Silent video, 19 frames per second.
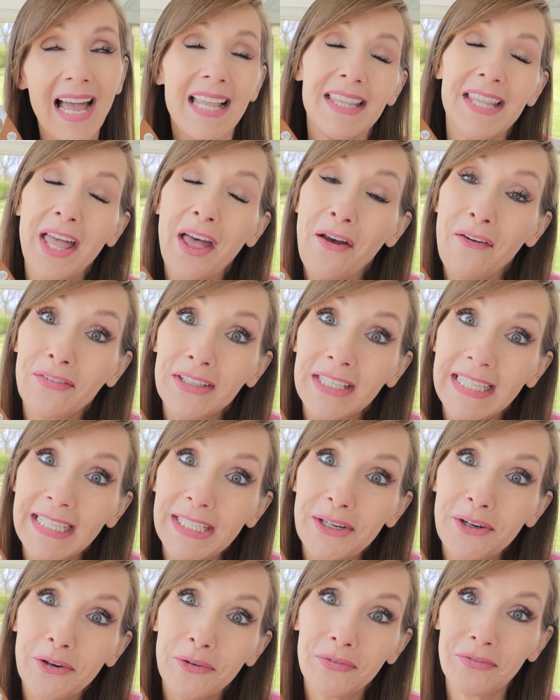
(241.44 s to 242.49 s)
I love
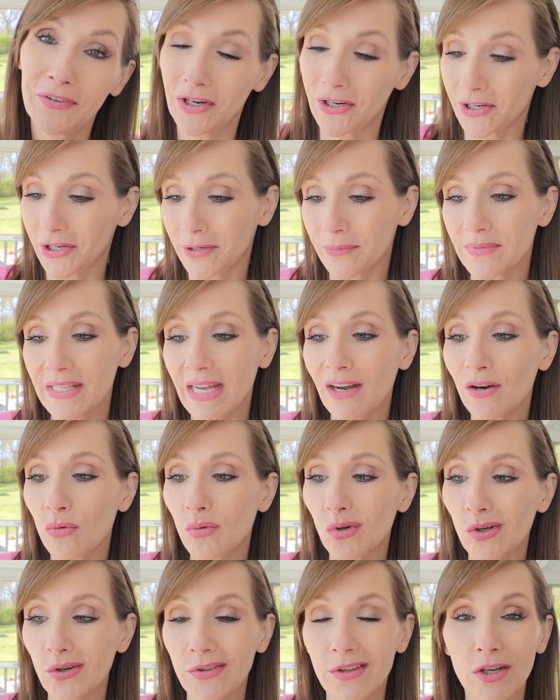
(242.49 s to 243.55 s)
Keto Farms. I
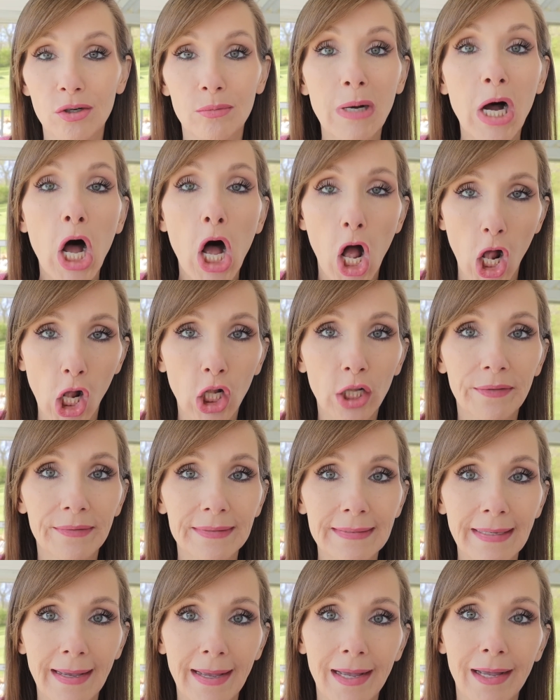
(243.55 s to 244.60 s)
order them all the
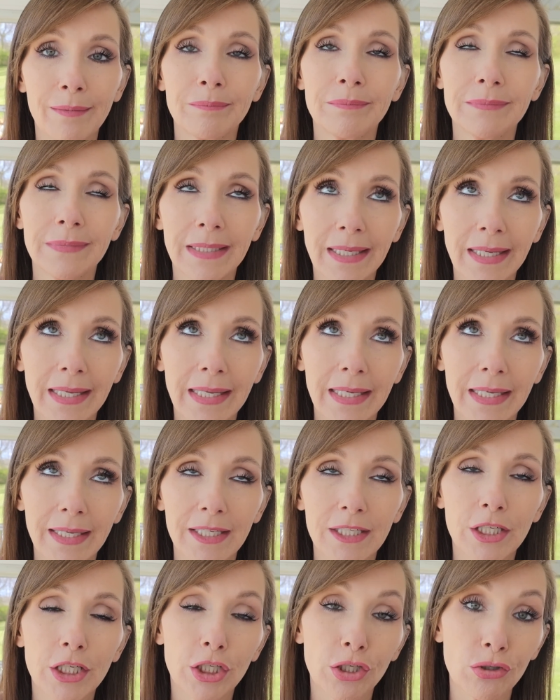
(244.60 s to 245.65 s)
time.
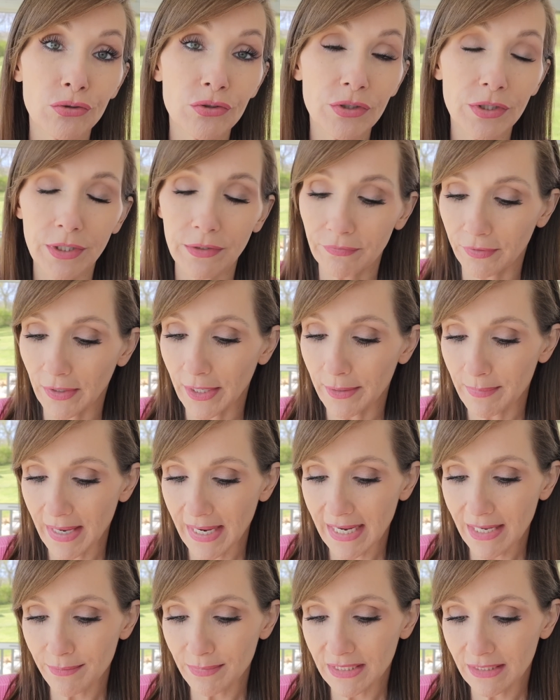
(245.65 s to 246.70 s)
Again, usually from
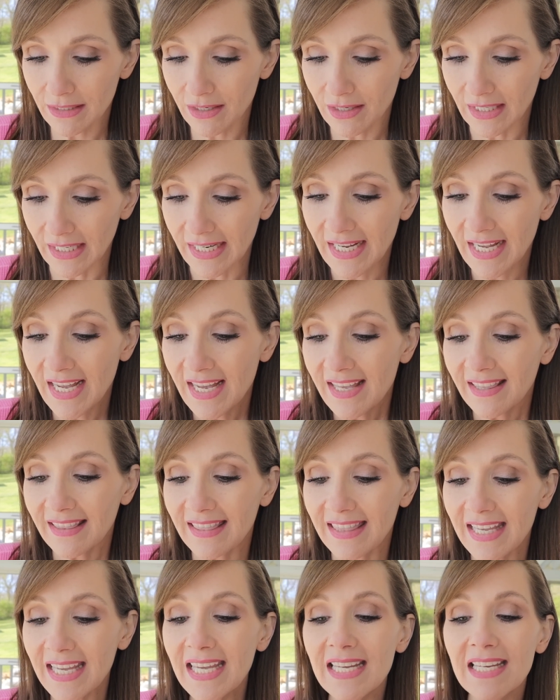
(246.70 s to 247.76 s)
Amazon.
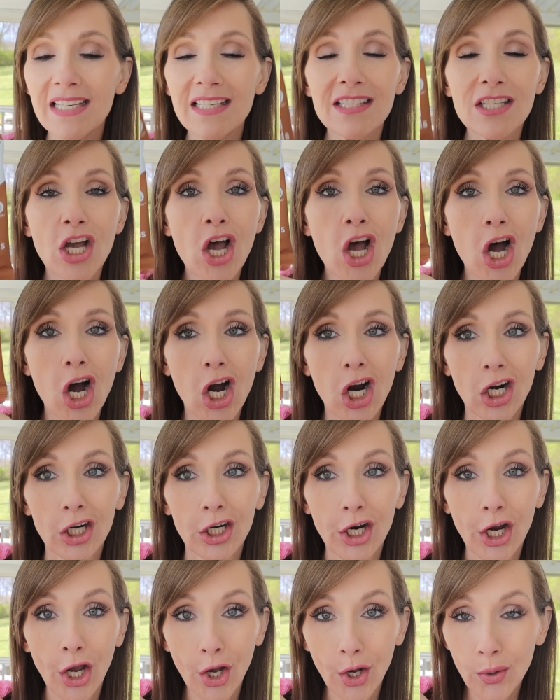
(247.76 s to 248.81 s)
These are
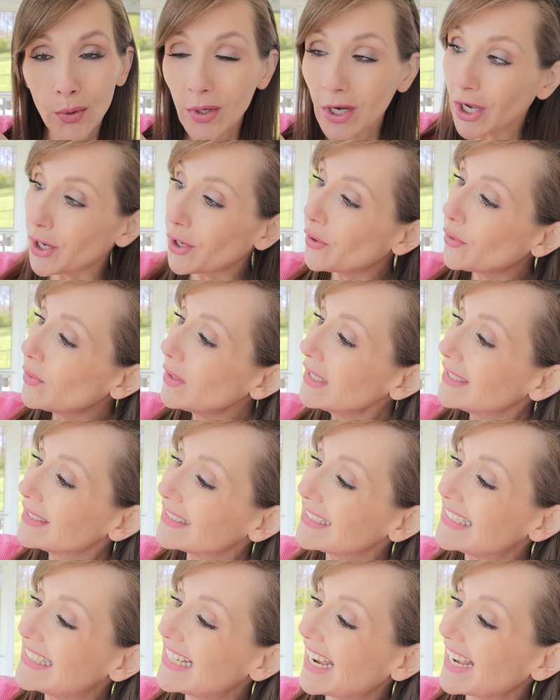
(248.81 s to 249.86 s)
cocoa
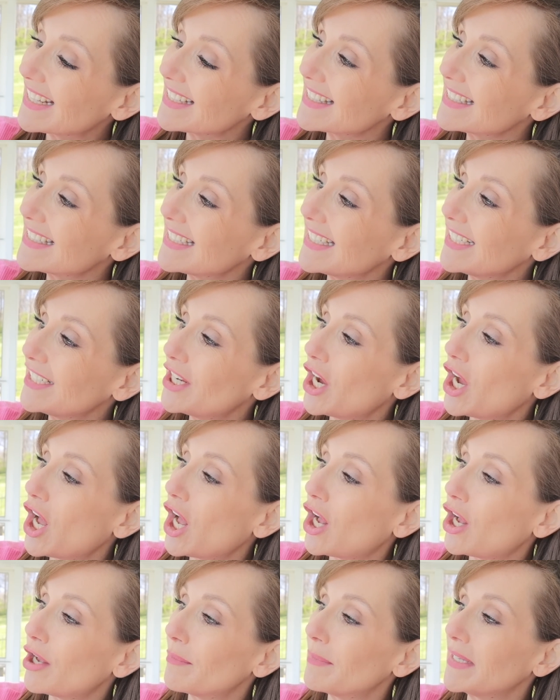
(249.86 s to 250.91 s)
dusted
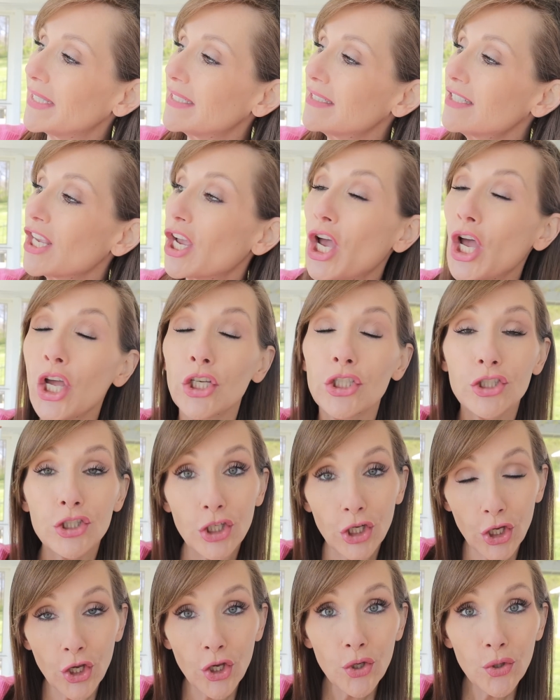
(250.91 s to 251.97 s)
almonds.
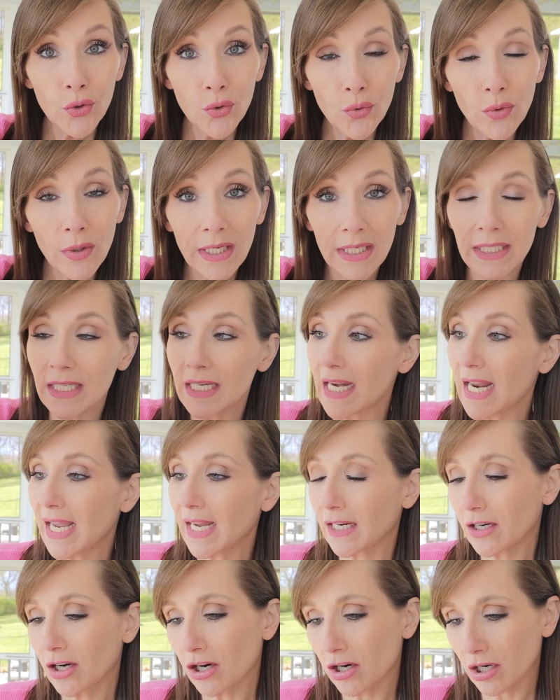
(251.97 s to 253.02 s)
Two
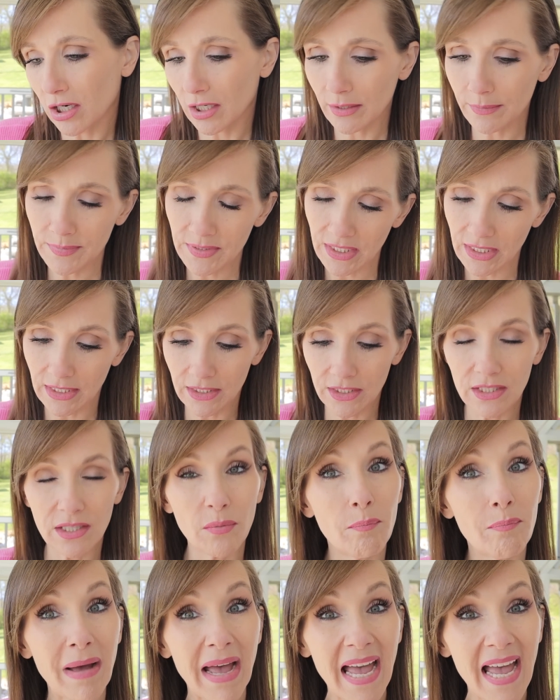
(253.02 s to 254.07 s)
net carbs is
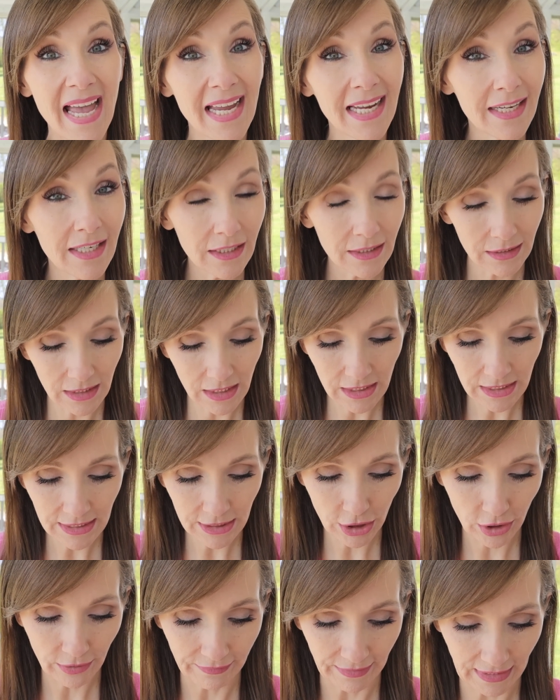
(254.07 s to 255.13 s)
the bag a
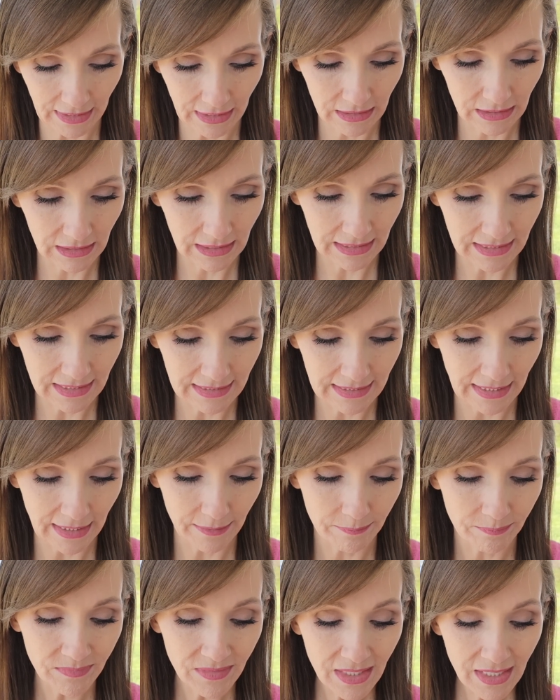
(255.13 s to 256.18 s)
serving. Let's see.